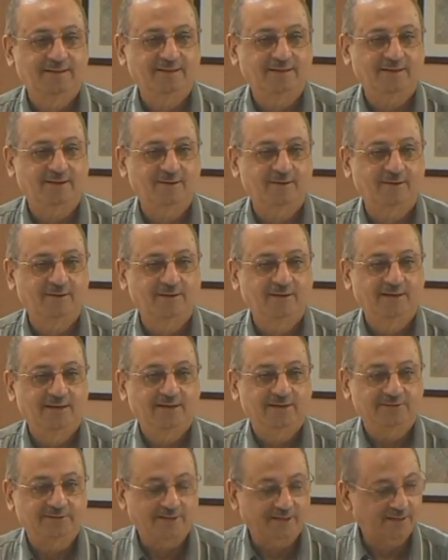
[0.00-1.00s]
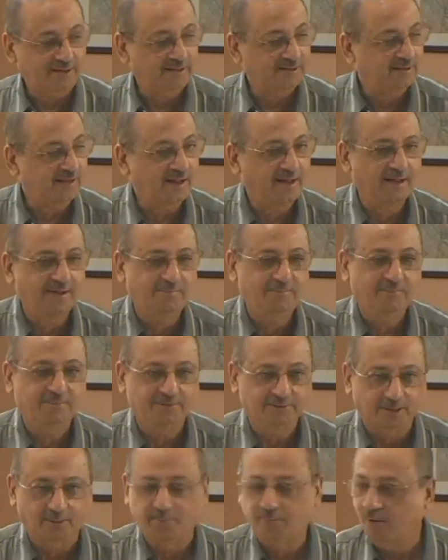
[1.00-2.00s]
The kitab,
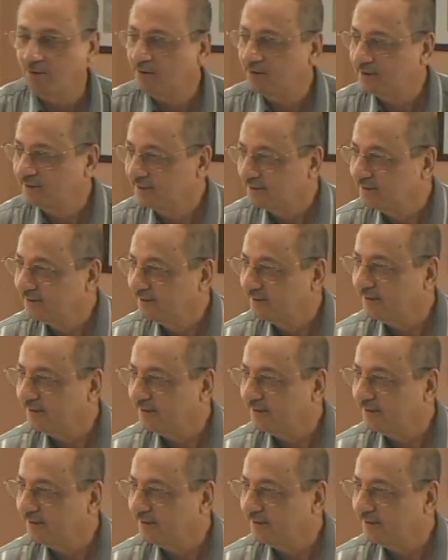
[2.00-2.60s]
the book,